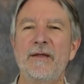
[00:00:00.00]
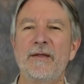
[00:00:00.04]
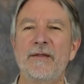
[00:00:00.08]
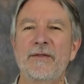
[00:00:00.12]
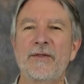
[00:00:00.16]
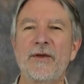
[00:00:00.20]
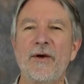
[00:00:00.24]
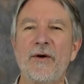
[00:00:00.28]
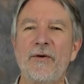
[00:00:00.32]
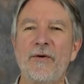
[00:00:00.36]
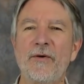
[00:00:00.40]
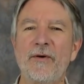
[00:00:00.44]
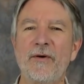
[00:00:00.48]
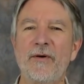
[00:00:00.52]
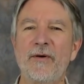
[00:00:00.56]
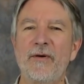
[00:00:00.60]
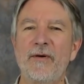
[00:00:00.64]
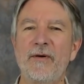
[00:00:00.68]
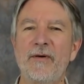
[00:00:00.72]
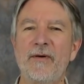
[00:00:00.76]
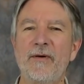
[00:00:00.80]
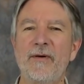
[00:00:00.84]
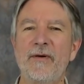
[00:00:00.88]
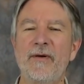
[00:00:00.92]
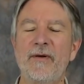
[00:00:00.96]
So
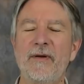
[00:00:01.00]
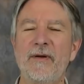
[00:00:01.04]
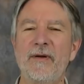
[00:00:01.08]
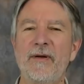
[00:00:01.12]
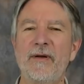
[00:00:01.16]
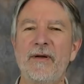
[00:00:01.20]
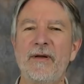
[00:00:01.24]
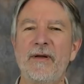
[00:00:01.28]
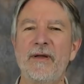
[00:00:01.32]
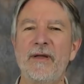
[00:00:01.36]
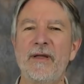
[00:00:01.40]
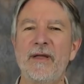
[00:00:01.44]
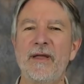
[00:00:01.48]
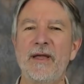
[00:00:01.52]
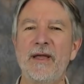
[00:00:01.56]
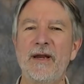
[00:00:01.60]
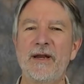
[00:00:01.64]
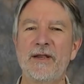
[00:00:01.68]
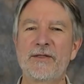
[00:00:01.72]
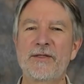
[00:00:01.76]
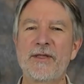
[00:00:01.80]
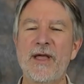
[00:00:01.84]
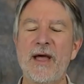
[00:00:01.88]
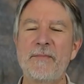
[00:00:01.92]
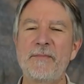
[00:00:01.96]
it
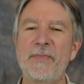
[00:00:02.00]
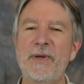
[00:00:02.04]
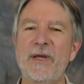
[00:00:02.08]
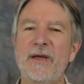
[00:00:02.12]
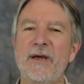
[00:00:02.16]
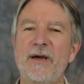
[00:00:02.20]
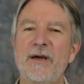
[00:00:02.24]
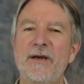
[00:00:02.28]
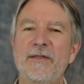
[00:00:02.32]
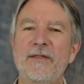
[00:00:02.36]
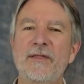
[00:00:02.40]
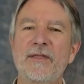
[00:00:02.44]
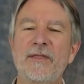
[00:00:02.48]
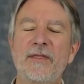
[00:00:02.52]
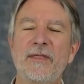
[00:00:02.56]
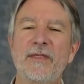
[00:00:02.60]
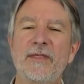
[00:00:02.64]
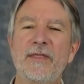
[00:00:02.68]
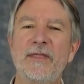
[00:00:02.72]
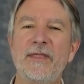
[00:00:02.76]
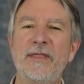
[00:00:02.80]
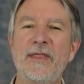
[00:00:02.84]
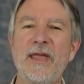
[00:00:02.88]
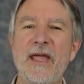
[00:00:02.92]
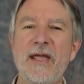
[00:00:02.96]
is not because
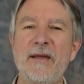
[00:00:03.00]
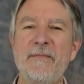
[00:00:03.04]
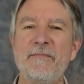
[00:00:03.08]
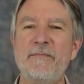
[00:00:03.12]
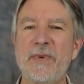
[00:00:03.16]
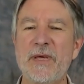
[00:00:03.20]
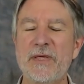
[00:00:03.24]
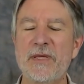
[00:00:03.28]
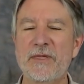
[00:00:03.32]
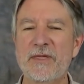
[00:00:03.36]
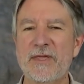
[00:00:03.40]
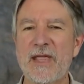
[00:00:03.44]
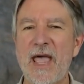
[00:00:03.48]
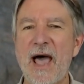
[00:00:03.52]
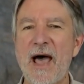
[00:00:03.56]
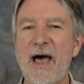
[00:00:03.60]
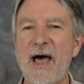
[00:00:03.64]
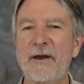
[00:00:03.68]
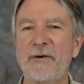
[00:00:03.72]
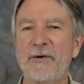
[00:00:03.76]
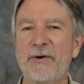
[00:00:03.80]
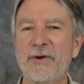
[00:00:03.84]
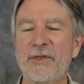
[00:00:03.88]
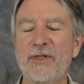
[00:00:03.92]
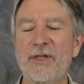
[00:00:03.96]
they missed
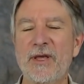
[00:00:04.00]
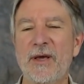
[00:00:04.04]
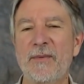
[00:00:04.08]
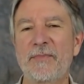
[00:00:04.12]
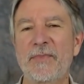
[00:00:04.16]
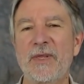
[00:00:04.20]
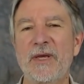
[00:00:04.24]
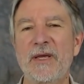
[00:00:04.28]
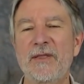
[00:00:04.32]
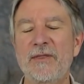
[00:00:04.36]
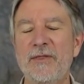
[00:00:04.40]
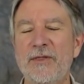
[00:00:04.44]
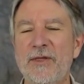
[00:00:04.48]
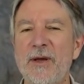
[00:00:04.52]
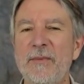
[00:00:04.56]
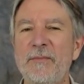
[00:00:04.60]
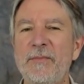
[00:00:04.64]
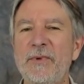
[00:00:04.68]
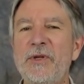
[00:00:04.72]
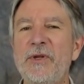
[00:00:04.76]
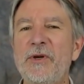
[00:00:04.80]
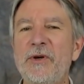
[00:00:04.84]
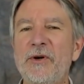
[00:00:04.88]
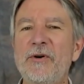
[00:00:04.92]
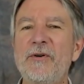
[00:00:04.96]
out on something.
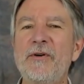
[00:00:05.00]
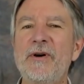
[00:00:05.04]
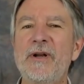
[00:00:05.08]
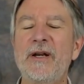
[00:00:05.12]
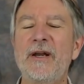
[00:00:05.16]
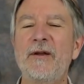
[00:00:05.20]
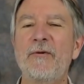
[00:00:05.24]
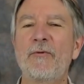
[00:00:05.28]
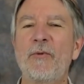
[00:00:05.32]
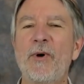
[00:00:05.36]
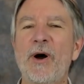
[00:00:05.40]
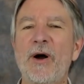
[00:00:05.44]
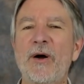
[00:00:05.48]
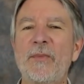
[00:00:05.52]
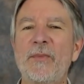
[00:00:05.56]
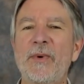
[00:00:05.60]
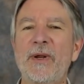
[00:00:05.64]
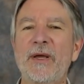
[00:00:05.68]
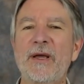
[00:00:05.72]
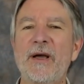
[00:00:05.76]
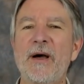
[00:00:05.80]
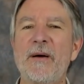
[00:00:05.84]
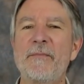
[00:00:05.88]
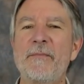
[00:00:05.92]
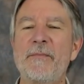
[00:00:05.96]
Some do, and they're welcome
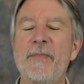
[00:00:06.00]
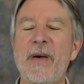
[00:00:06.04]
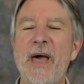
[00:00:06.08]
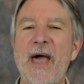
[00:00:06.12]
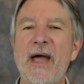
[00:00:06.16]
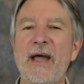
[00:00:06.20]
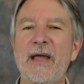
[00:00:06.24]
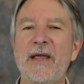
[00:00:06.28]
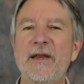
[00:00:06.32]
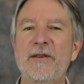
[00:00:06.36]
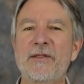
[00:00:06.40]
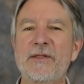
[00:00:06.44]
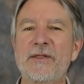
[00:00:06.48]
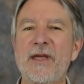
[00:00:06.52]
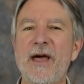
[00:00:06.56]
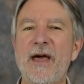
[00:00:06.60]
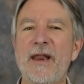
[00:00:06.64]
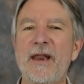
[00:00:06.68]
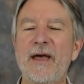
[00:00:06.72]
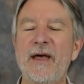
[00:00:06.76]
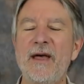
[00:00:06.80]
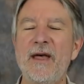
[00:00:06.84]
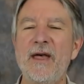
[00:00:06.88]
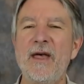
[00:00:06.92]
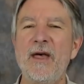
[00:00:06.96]
to come back. It's
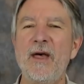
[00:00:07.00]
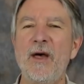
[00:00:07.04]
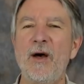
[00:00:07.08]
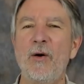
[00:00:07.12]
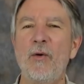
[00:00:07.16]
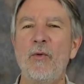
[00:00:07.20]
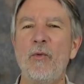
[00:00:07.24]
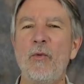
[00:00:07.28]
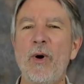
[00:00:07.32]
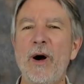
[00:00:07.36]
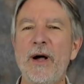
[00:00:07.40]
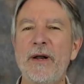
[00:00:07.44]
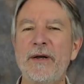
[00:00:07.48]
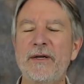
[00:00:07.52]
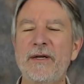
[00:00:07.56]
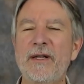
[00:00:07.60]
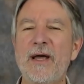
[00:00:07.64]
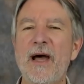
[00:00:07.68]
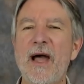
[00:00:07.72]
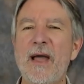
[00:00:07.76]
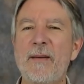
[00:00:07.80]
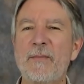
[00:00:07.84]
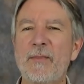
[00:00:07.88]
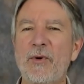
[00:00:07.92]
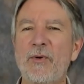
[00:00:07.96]
not a
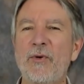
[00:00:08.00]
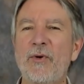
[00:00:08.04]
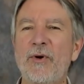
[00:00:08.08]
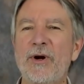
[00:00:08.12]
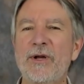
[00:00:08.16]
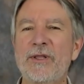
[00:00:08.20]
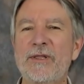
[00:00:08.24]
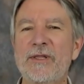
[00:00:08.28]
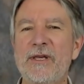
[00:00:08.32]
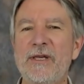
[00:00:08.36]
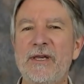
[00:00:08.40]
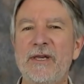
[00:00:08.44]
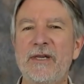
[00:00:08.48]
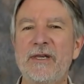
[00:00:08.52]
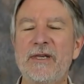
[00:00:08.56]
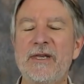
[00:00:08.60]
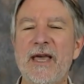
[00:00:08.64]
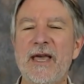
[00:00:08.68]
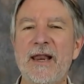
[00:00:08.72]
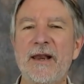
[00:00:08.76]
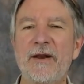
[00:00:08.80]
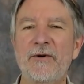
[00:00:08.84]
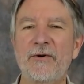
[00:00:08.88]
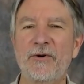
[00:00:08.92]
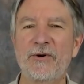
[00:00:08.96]
one-time course that you
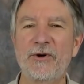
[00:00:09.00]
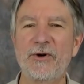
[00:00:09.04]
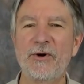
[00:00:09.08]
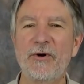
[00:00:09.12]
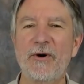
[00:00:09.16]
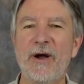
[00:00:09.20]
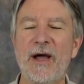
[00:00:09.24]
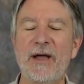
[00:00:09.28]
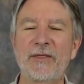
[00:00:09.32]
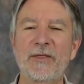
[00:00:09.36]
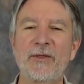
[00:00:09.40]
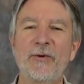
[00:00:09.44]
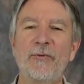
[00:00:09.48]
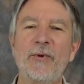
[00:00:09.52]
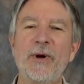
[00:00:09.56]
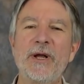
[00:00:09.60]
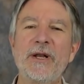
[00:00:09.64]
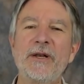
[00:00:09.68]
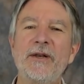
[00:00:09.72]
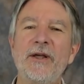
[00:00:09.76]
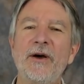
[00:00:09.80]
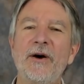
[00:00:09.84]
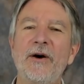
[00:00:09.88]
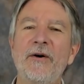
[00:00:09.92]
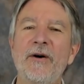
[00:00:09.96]
get it or you're out the
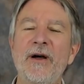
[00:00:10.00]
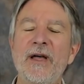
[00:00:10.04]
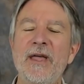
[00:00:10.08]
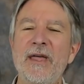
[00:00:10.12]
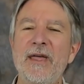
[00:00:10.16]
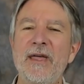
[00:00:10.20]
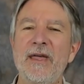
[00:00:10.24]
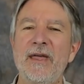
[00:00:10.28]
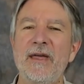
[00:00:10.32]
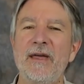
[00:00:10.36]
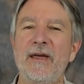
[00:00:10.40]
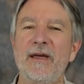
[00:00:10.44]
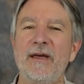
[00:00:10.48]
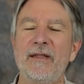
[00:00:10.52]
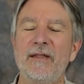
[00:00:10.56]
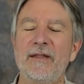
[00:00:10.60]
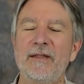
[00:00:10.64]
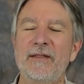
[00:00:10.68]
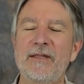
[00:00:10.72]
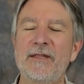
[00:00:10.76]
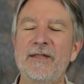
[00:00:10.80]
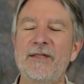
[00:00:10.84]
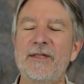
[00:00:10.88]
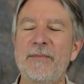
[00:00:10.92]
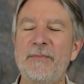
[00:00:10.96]
window.
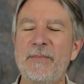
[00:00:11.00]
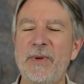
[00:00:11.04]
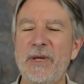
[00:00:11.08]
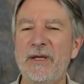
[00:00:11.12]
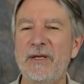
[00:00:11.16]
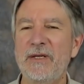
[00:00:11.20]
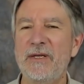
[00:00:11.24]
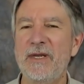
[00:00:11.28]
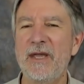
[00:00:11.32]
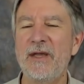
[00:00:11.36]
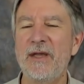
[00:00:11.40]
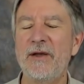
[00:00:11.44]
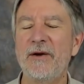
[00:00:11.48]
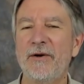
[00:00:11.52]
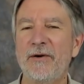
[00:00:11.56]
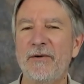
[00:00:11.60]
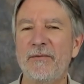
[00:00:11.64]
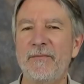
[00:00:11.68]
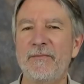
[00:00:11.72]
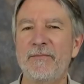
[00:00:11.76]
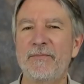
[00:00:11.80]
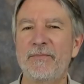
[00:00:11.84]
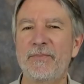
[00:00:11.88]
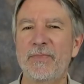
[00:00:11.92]
This is a big deal.